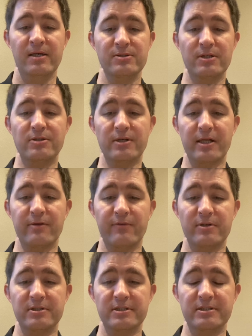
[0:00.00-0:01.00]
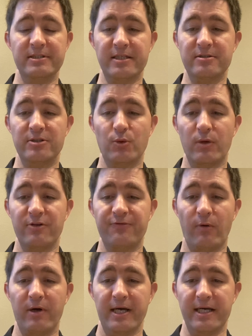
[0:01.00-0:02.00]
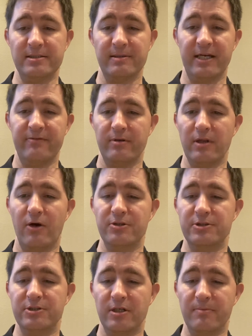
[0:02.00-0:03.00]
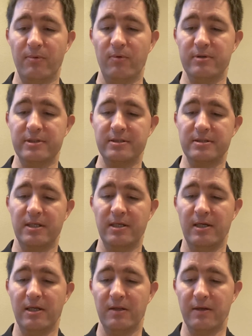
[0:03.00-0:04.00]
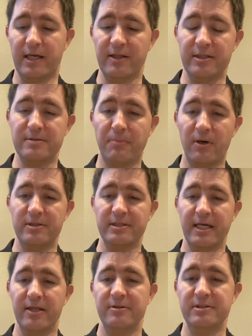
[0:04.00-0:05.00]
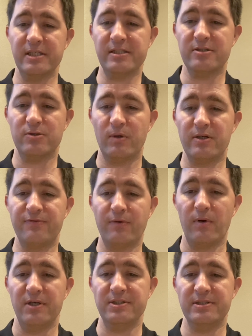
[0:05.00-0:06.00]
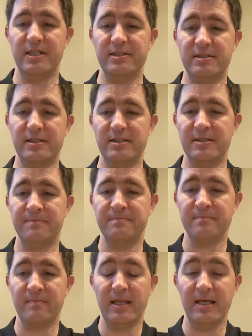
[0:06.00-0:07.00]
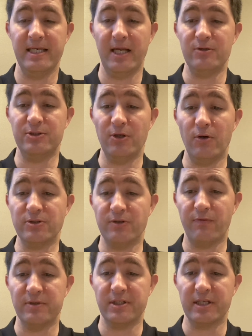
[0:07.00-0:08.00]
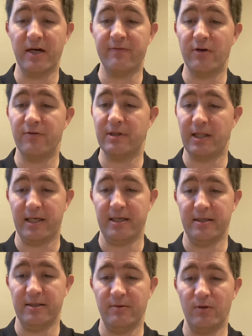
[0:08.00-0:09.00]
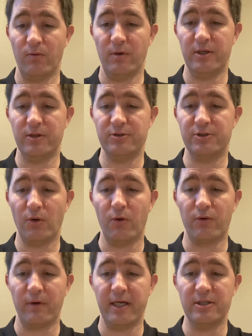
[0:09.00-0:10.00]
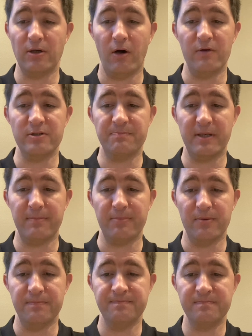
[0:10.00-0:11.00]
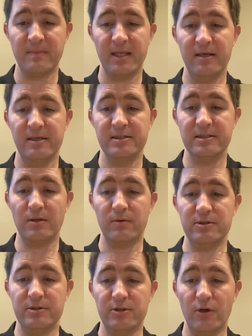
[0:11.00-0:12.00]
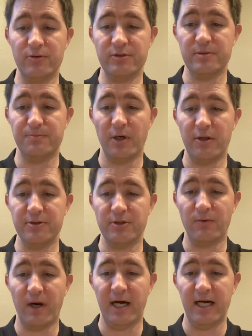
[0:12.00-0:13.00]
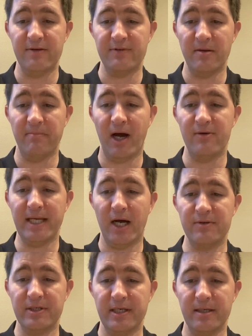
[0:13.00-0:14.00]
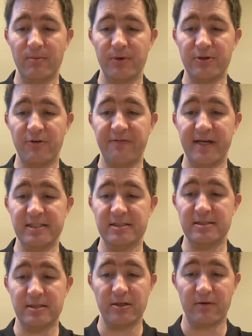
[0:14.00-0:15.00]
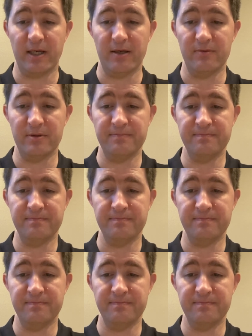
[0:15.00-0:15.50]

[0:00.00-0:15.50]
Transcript: So let's look at verses 6 to 24 next, kind of a larger chunk, but we'll just look at this part together. 6 to 24, it says this, it says, Now Joseph was the governor of the land, the one who sold grain to all its people. So when Joseph's brothers arrived, they bowed down to him with their faces to the ground.